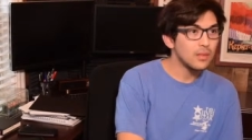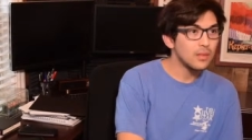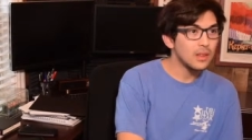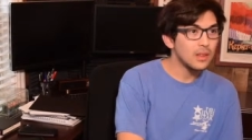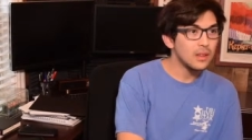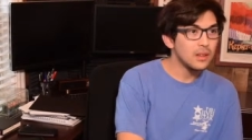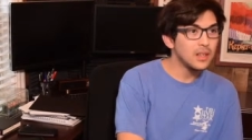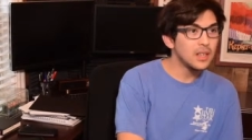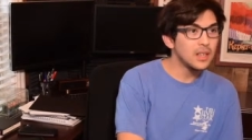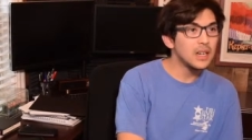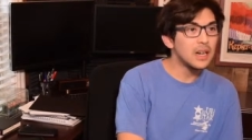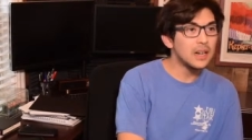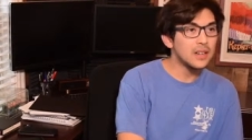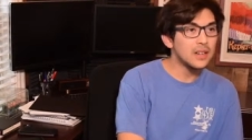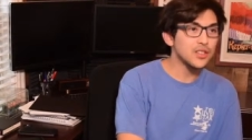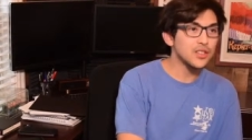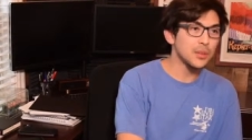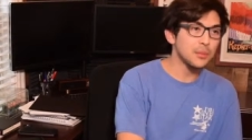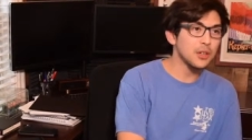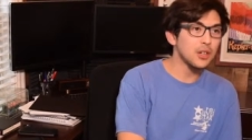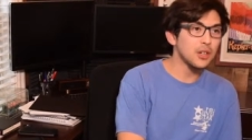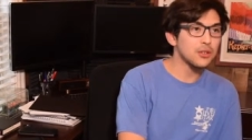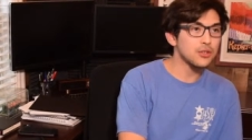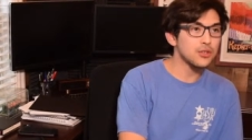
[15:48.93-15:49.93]
Yeah,
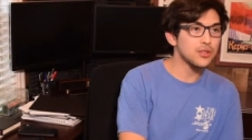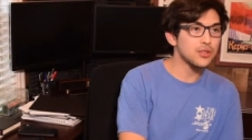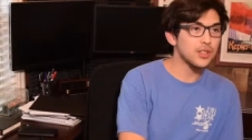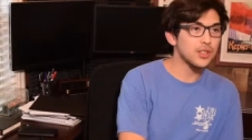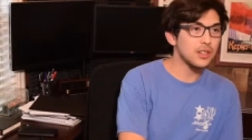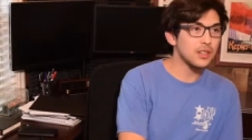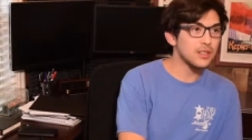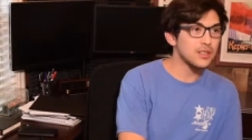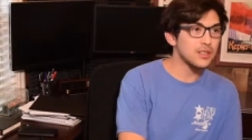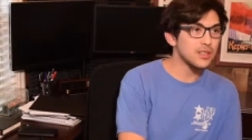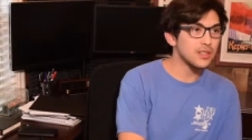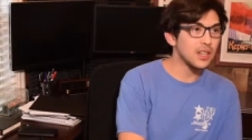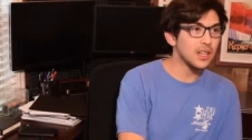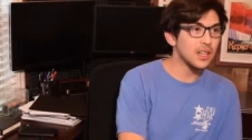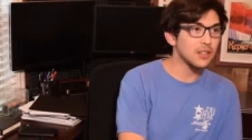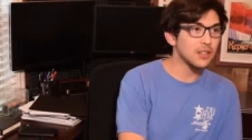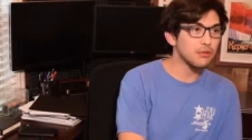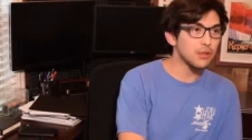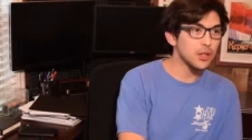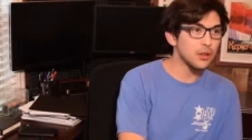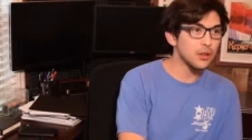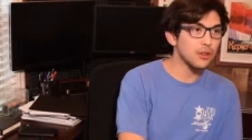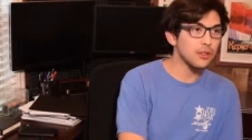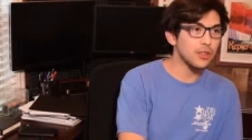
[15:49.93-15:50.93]
someone also said it's not a
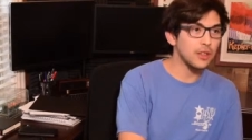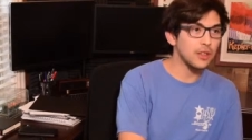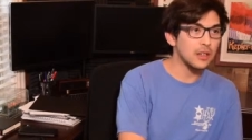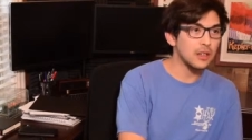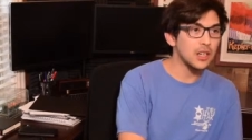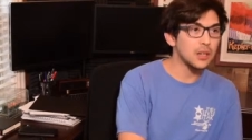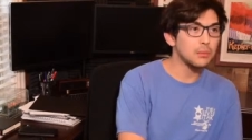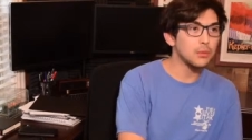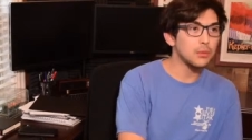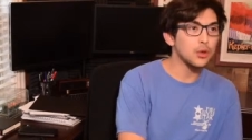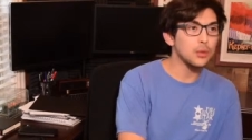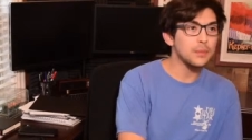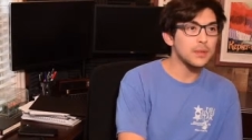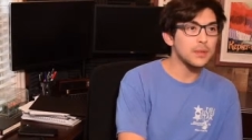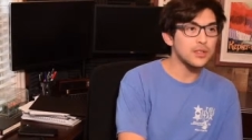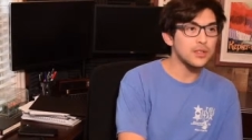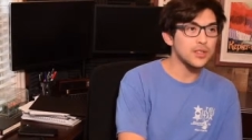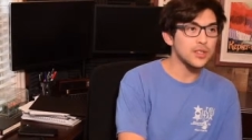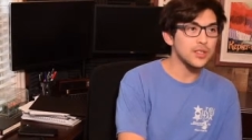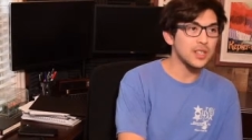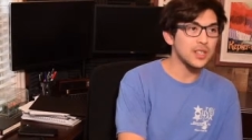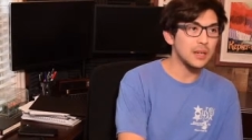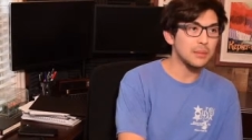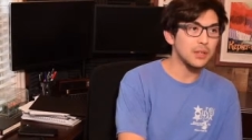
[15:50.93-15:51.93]
rare thing on more
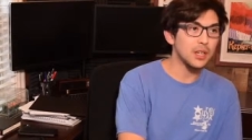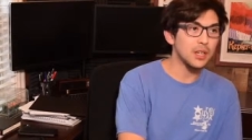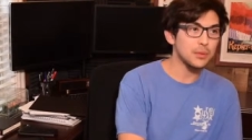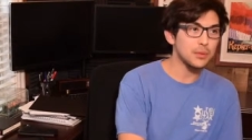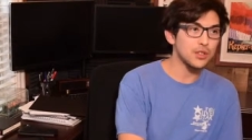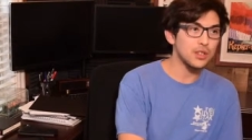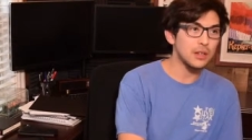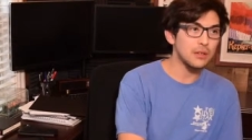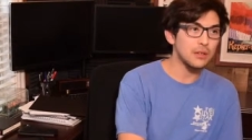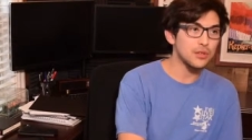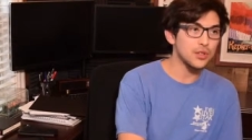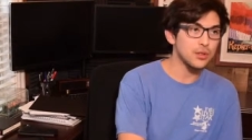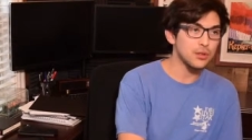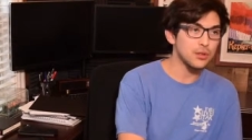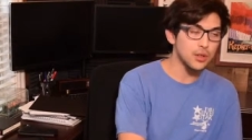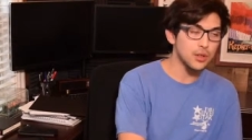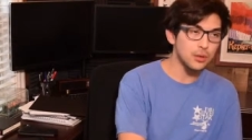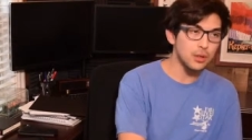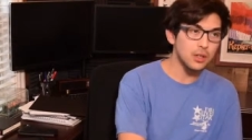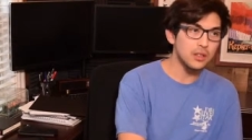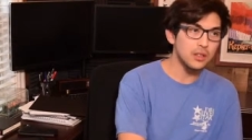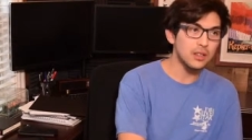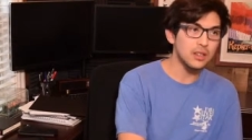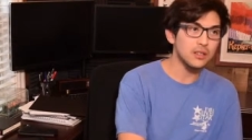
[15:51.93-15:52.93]
business laptops to have
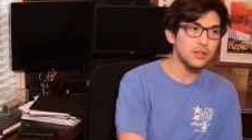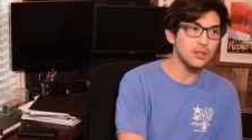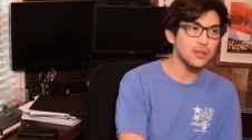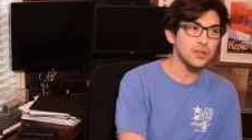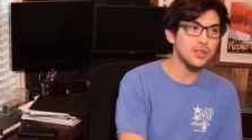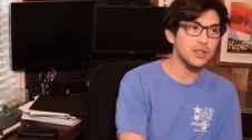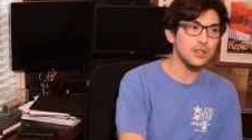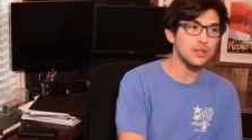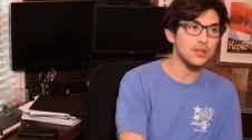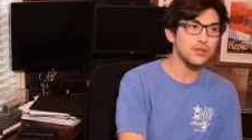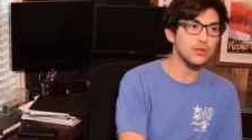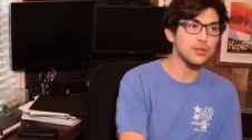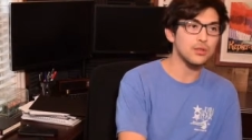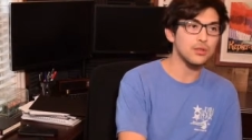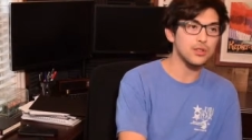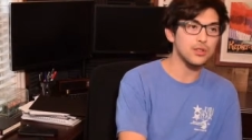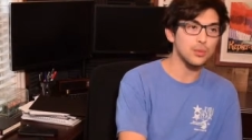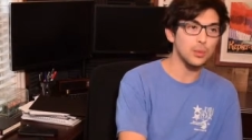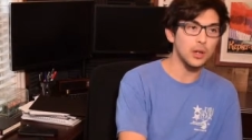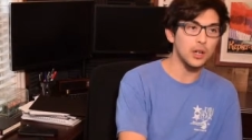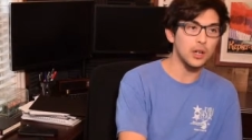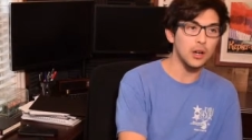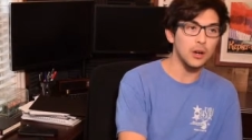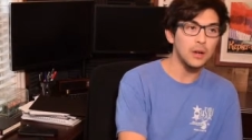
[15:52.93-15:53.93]
serial connectors. That's true
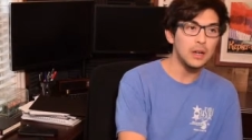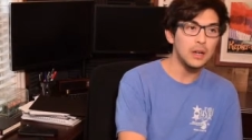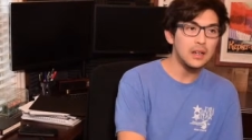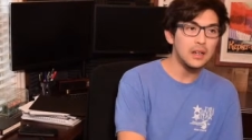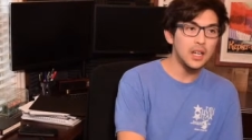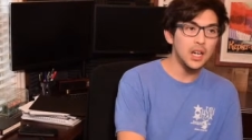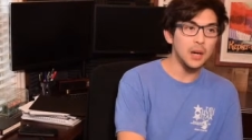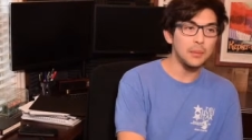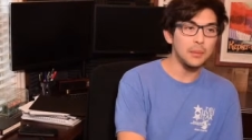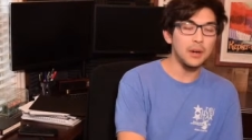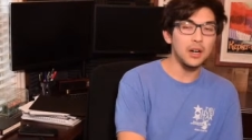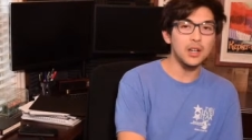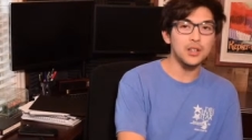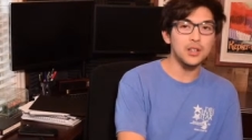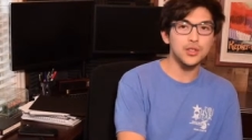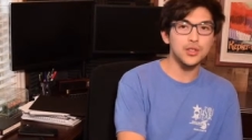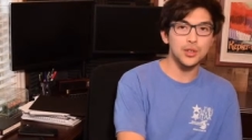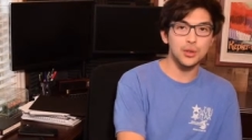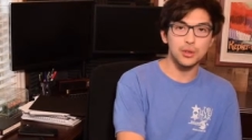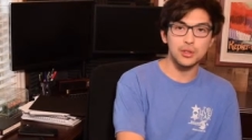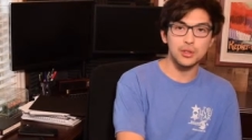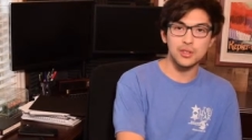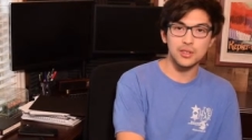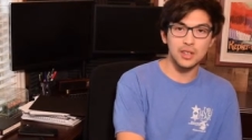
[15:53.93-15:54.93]
as well. Um,
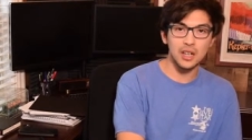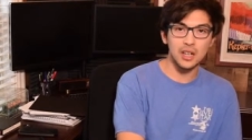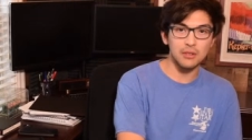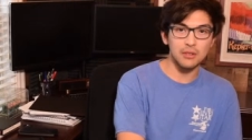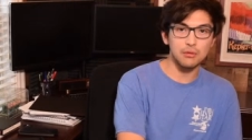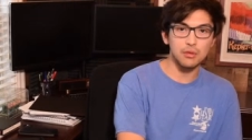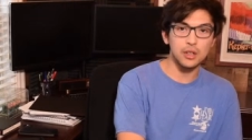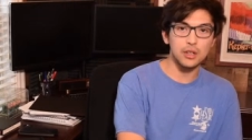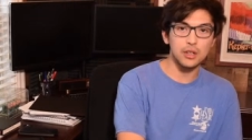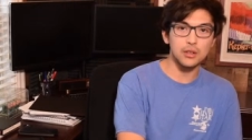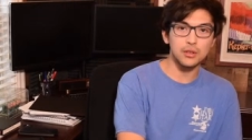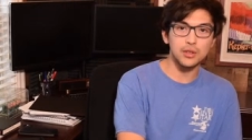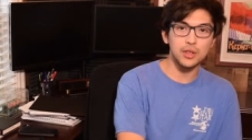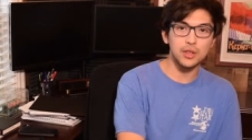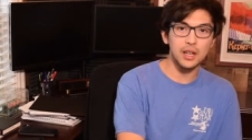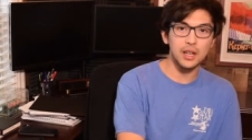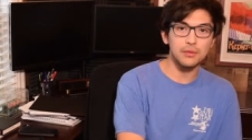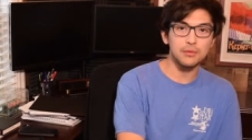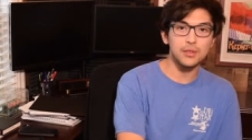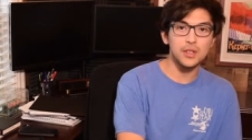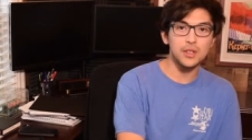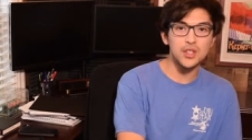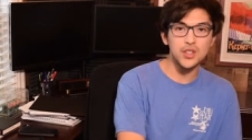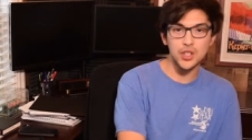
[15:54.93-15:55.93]
also, it's not rare to
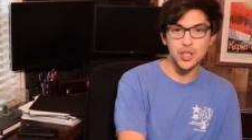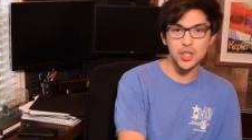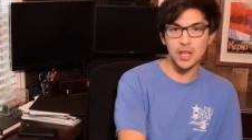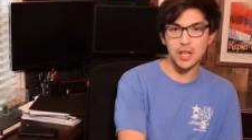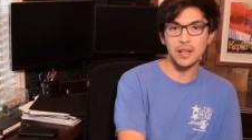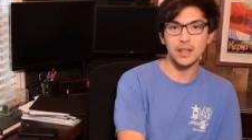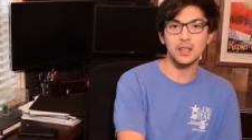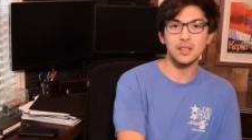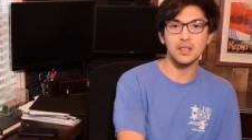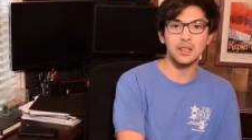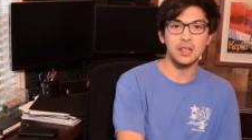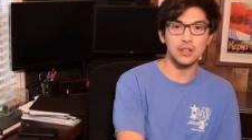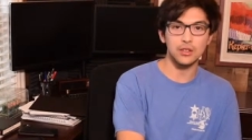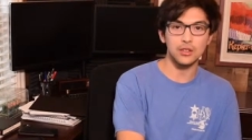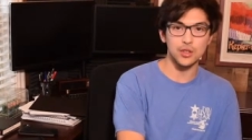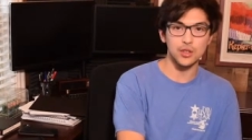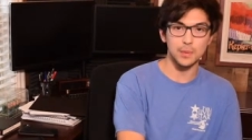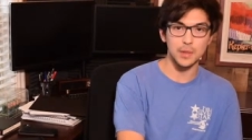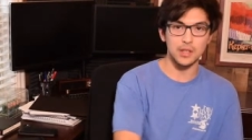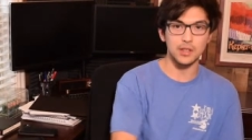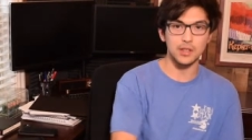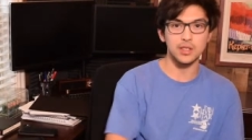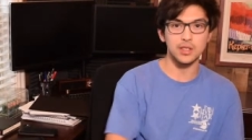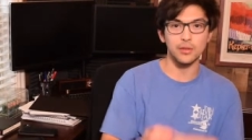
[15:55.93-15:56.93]
have VGA connectors
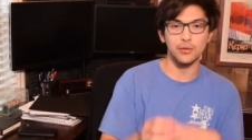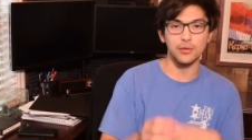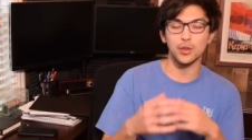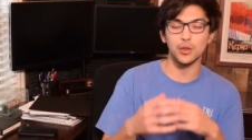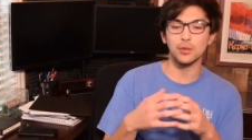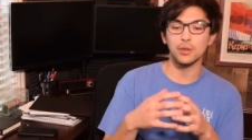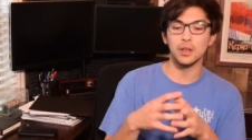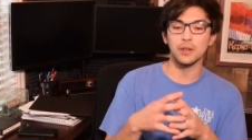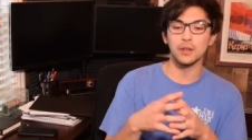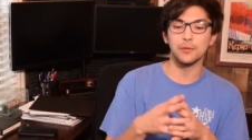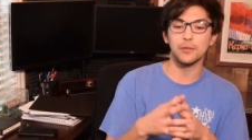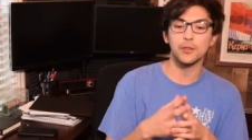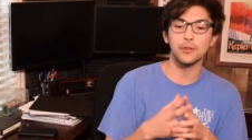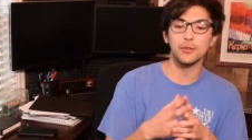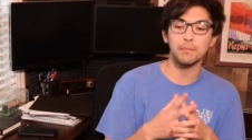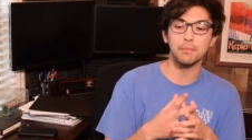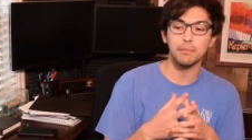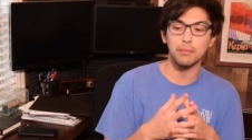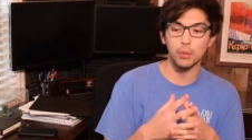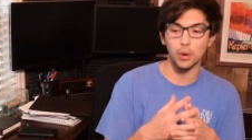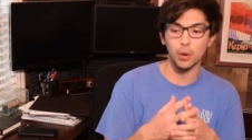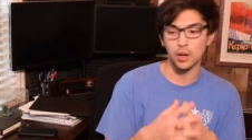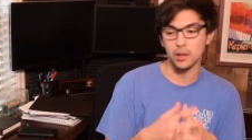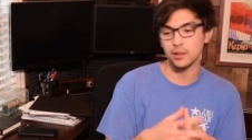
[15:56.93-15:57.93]
because if you if you
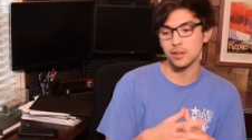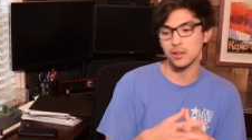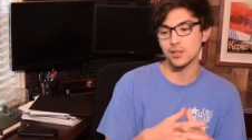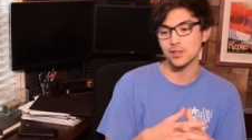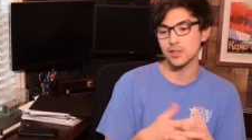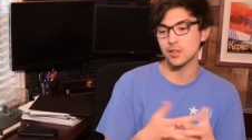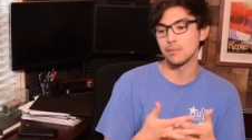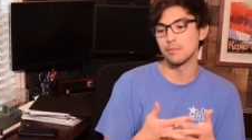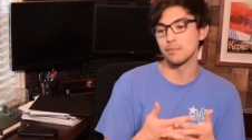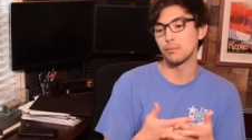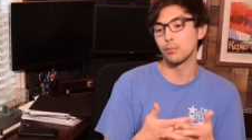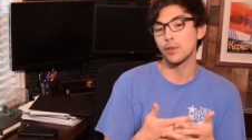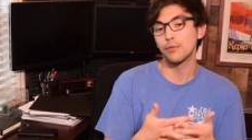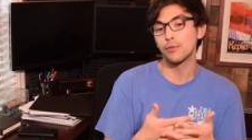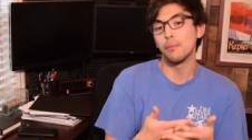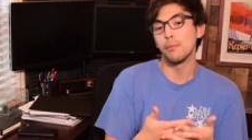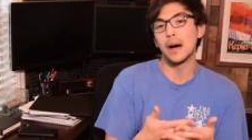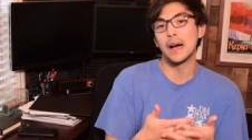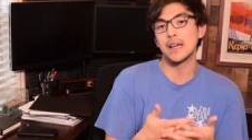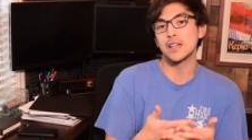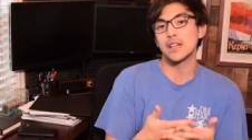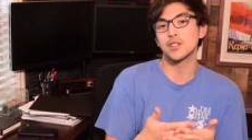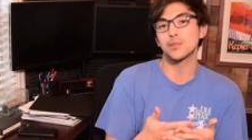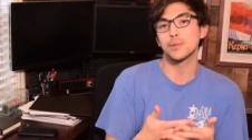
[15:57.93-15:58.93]
well at least with
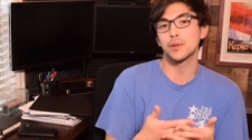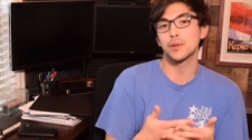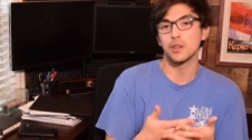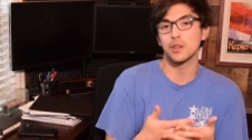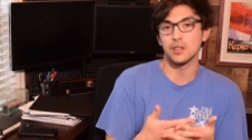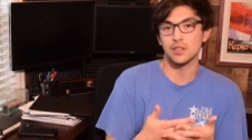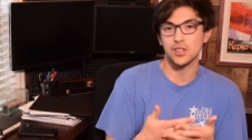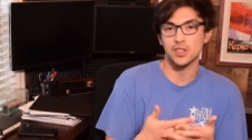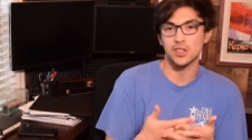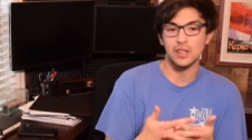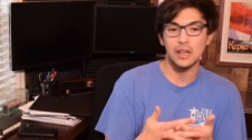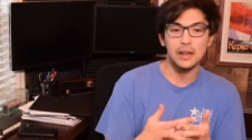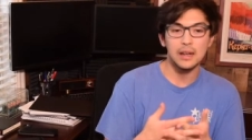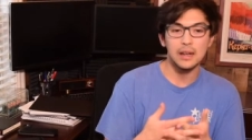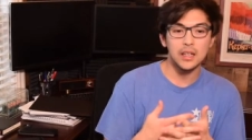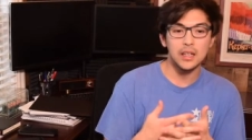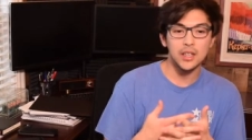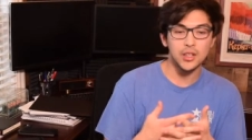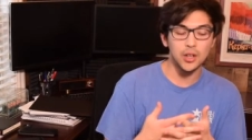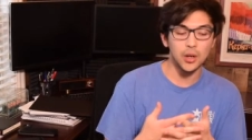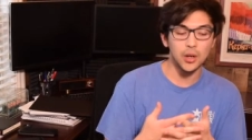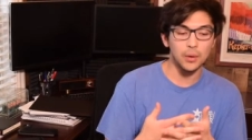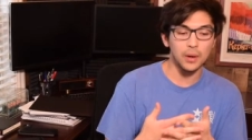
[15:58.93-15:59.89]
my experience, you know